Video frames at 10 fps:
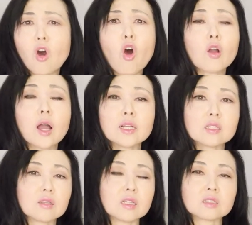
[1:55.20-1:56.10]
all kinds
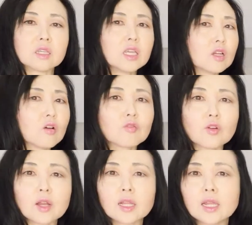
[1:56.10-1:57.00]
of things, keto
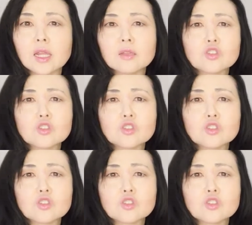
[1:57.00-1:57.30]
friendly,